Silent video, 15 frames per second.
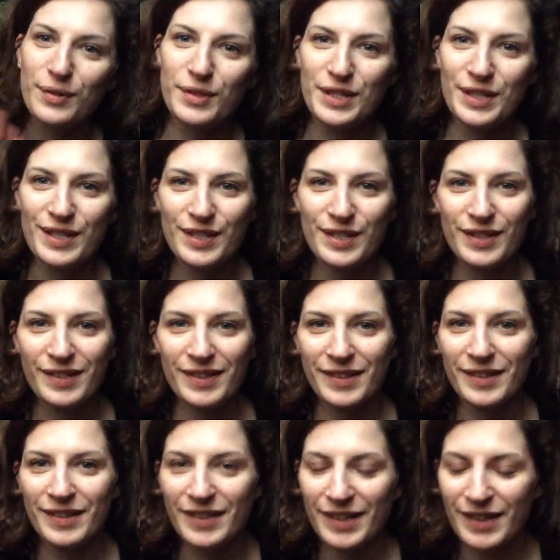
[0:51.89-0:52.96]

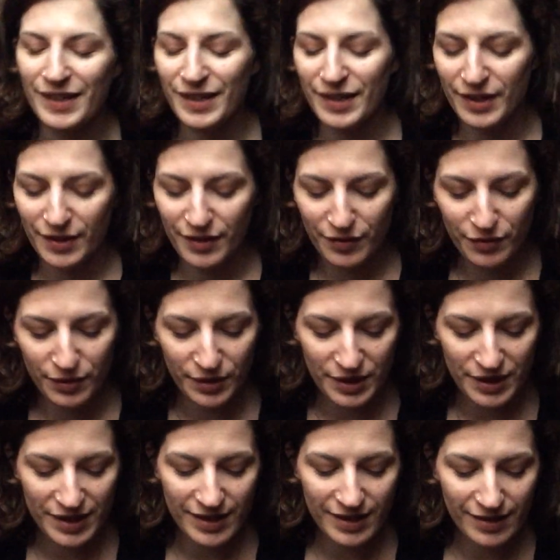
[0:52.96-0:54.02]

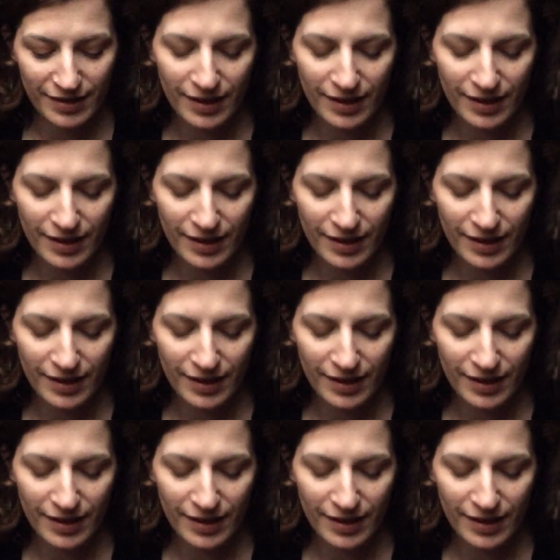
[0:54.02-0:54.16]
this